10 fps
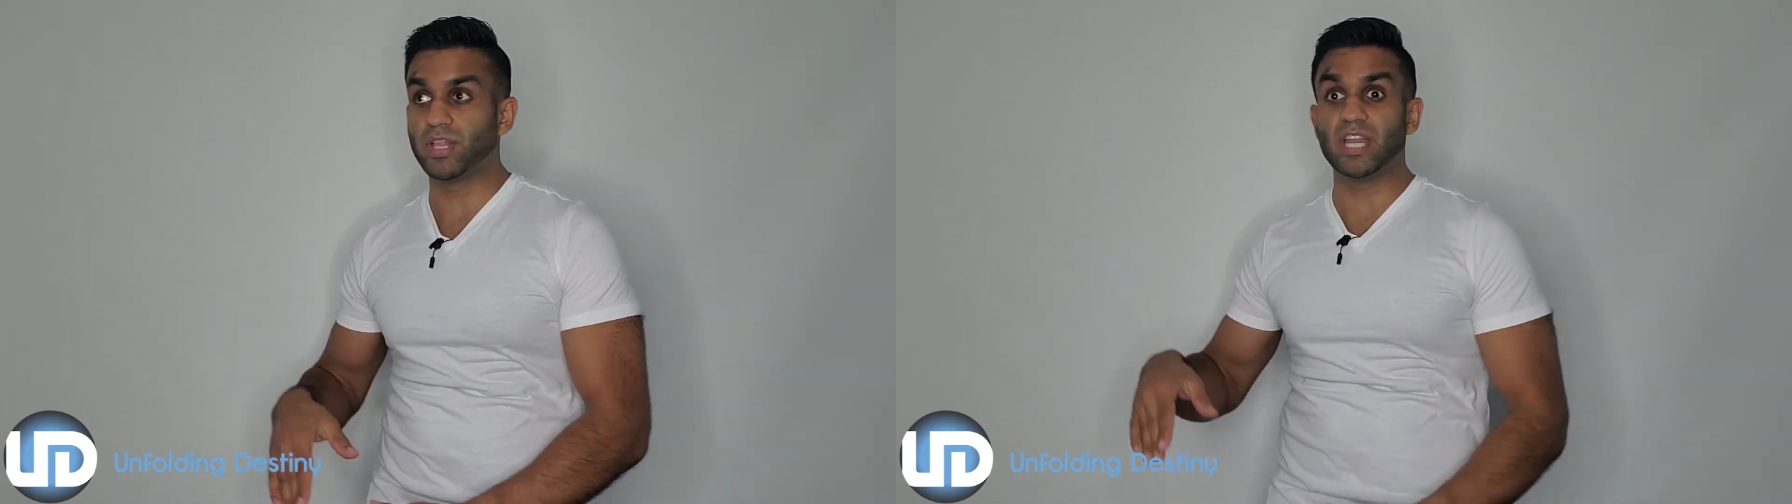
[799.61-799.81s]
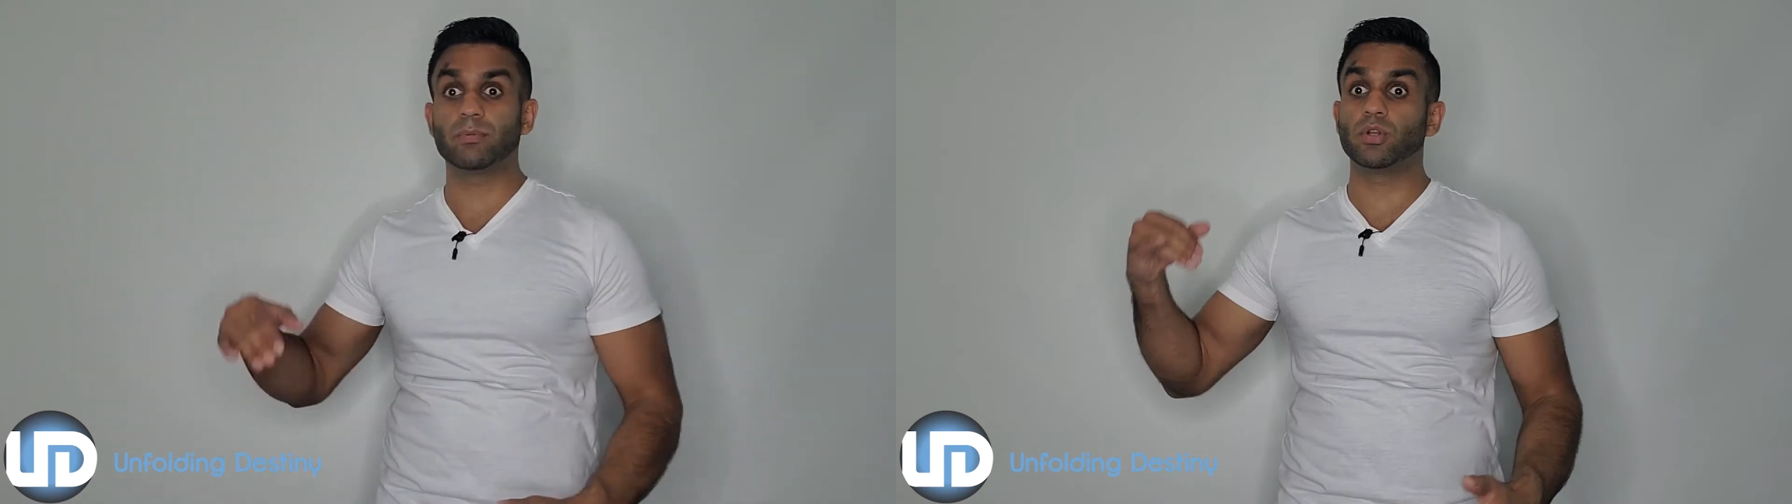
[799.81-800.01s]

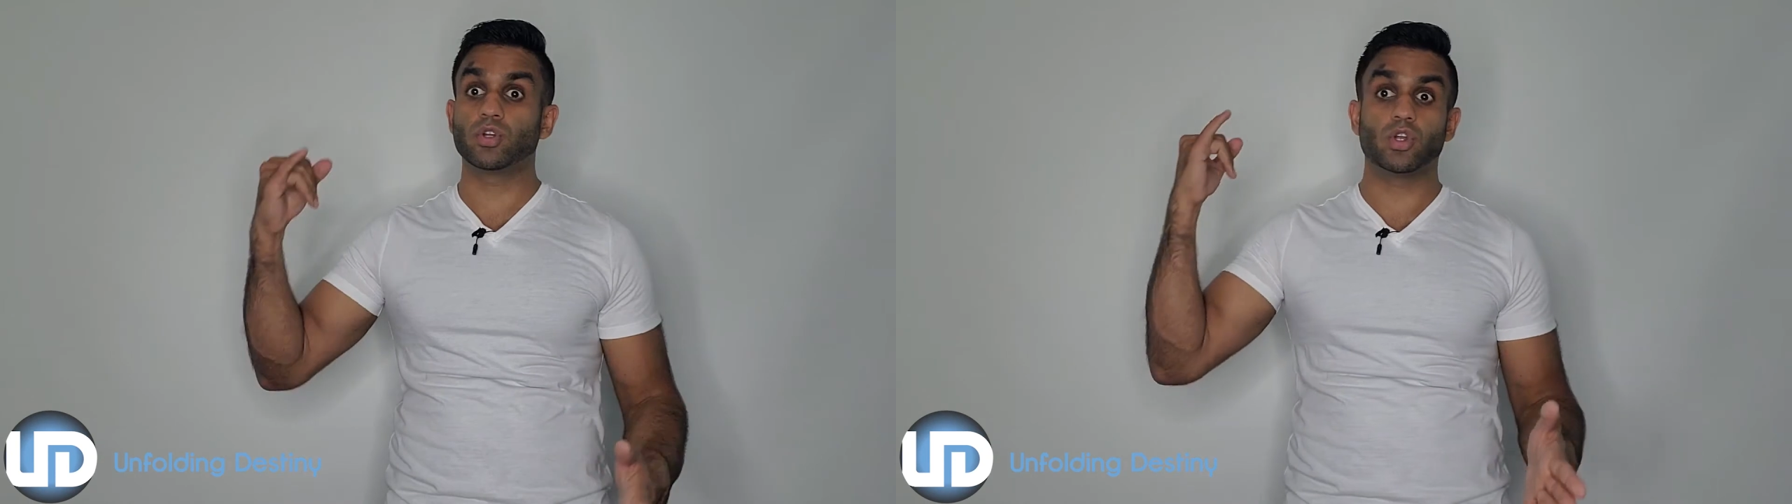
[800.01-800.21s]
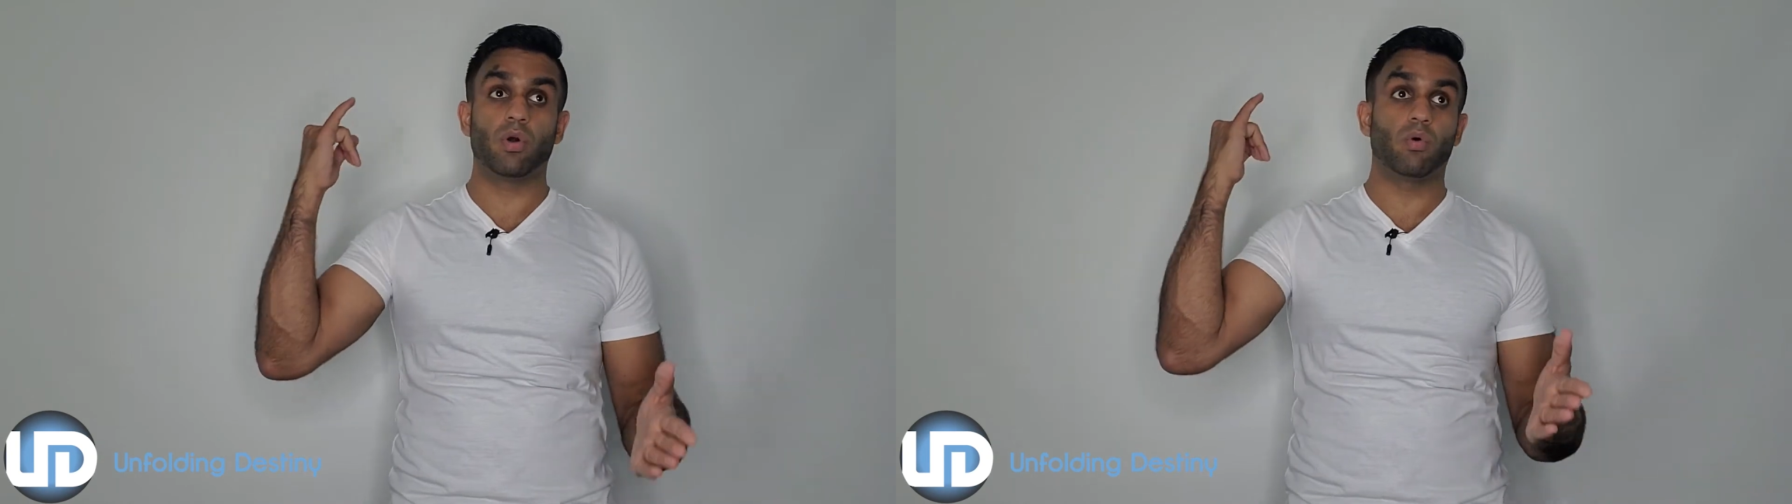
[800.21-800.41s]
Then I'm going to
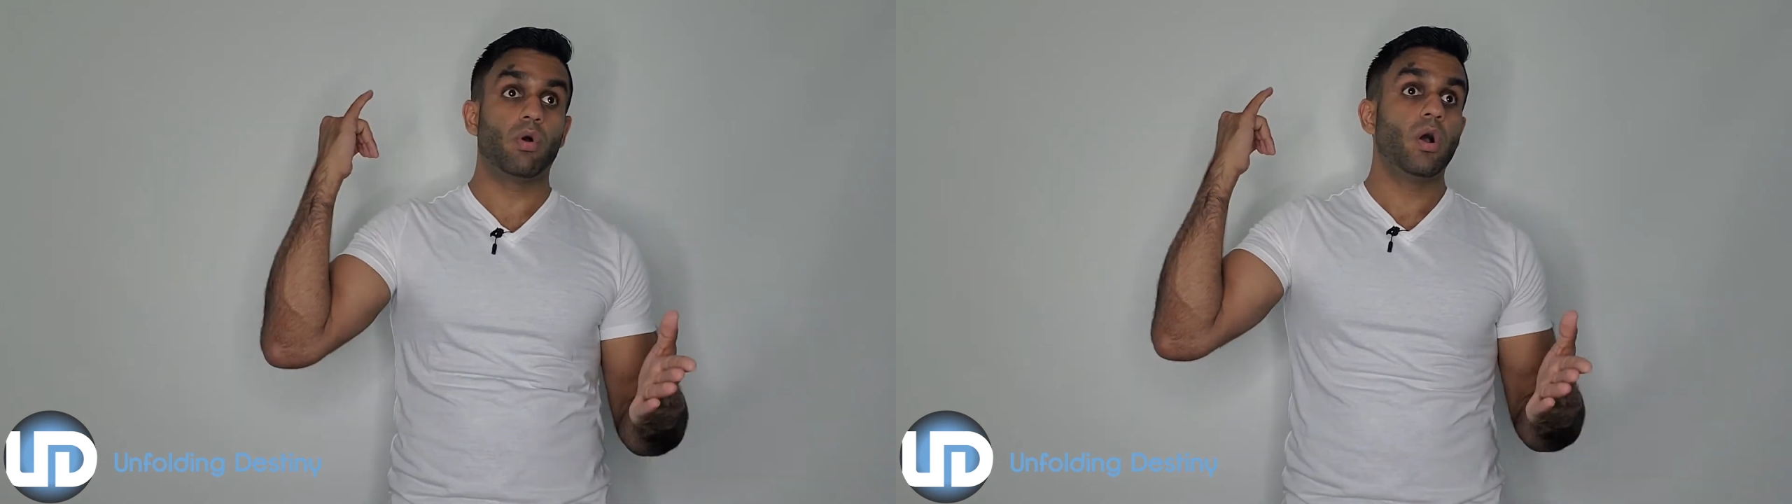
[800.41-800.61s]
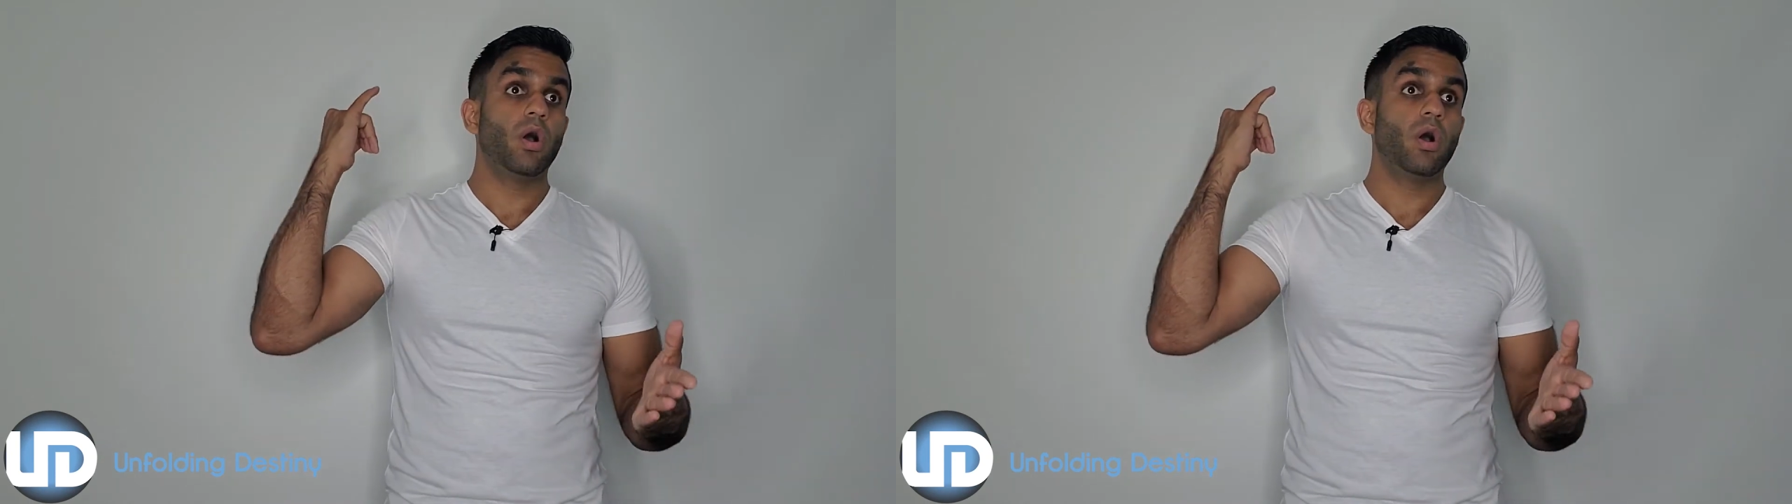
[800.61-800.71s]
go